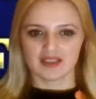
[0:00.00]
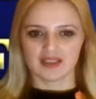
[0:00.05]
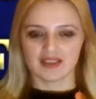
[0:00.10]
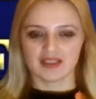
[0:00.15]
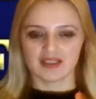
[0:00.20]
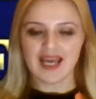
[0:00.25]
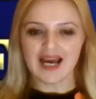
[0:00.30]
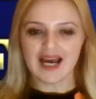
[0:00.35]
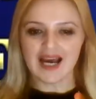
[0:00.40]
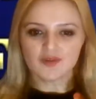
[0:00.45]

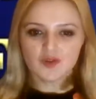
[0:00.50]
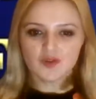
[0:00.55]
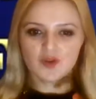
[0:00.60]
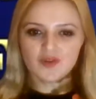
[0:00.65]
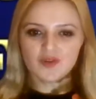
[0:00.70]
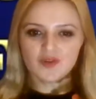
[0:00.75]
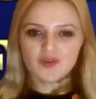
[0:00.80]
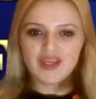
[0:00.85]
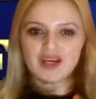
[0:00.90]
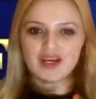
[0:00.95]
They have
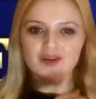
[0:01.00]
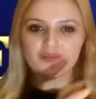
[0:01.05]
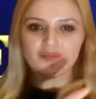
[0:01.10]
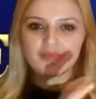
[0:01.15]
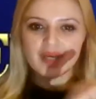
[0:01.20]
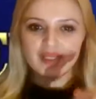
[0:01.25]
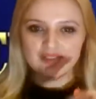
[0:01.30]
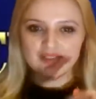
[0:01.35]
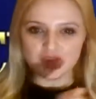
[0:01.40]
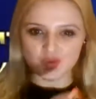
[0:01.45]
done their
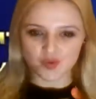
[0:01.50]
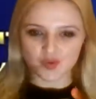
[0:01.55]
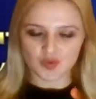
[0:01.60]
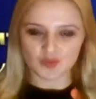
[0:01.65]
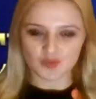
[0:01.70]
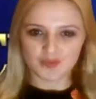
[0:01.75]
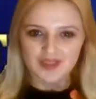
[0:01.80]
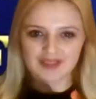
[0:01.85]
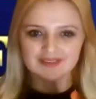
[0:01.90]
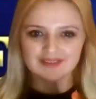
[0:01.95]
best to
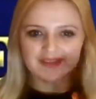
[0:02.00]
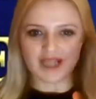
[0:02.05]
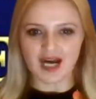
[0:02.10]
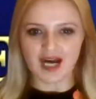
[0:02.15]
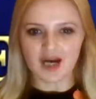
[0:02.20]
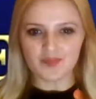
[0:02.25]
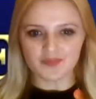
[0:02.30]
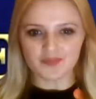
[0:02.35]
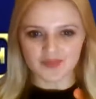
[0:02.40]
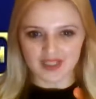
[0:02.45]
build
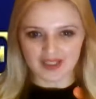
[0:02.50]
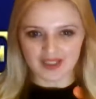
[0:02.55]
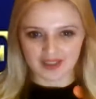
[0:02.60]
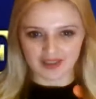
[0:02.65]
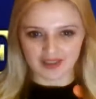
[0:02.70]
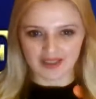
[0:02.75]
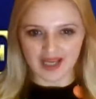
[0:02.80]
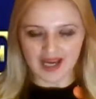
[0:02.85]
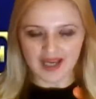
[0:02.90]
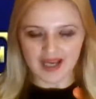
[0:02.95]
up their
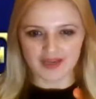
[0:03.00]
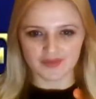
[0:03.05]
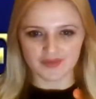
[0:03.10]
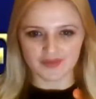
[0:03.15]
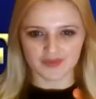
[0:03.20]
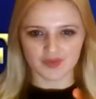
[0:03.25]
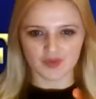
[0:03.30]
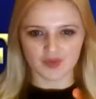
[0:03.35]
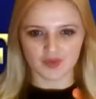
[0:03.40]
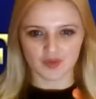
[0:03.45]
life,
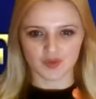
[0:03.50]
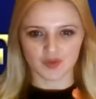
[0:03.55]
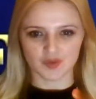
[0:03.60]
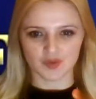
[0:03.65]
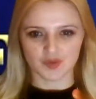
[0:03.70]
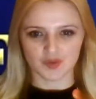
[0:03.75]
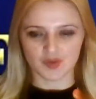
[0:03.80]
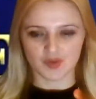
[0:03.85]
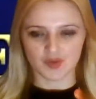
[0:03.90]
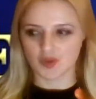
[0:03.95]
so
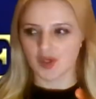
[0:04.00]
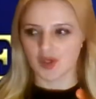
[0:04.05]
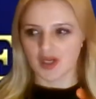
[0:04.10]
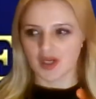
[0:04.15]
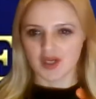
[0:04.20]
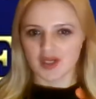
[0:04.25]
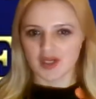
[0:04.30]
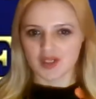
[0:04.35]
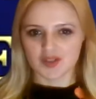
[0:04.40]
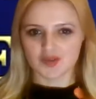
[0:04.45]
to
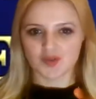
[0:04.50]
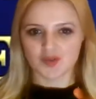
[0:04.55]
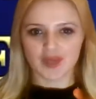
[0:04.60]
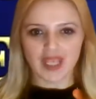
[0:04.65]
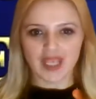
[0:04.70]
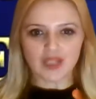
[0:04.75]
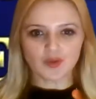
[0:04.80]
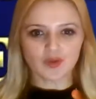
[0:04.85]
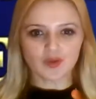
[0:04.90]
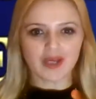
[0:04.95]

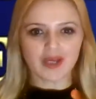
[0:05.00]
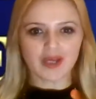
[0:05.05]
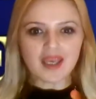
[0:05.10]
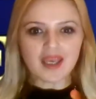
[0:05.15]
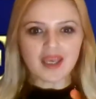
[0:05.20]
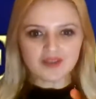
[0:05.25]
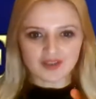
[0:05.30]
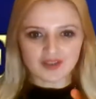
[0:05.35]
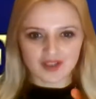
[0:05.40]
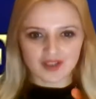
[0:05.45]

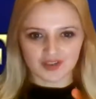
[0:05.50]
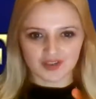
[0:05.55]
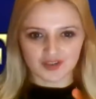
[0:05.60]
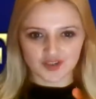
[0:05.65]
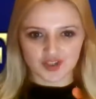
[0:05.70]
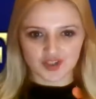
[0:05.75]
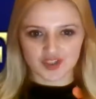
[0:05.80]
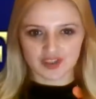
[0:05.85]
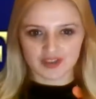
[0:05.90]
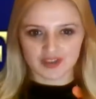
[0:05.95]
educate their
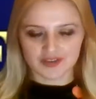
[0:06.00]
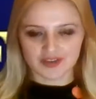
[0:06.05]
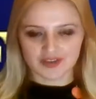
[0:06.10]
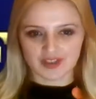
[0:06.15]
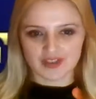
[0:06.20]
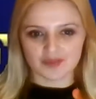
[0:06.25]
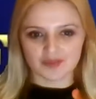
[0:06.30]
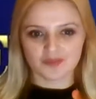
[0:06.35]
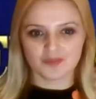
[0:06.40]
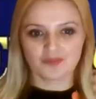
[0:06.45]

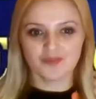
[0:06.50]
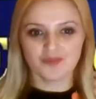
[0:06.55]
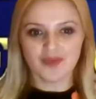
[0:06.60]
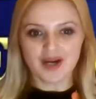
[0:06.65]
children.